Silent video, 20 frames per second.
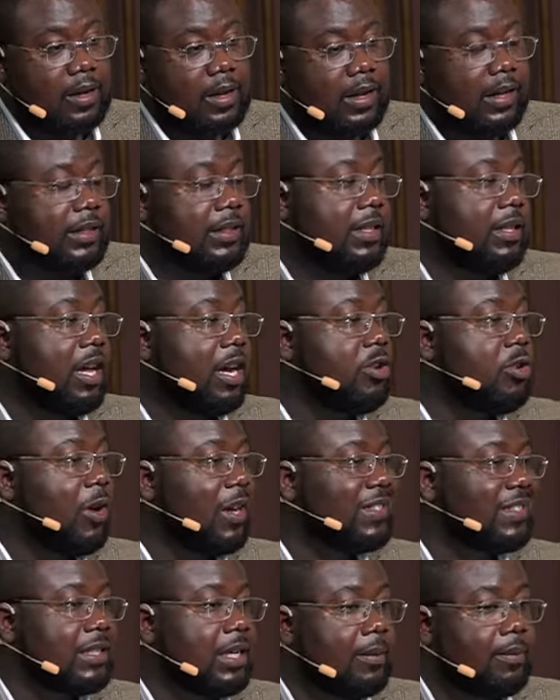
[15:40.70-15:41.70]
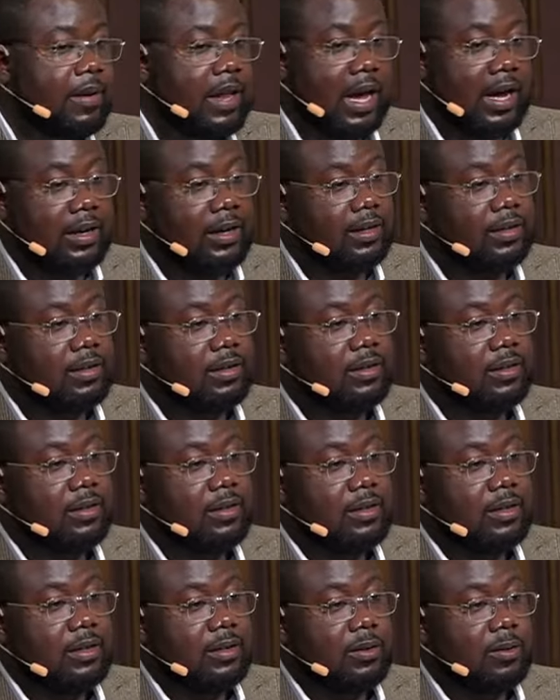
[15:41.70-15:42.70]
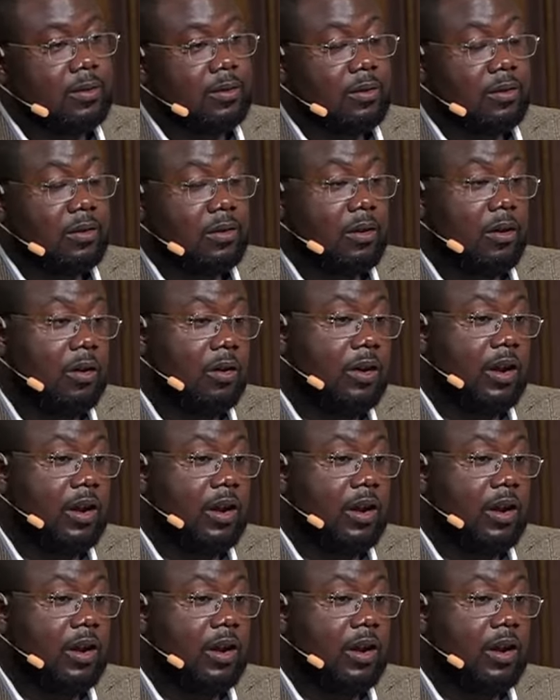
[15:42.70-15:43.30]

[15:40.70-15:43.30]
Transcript: It's either you accept that or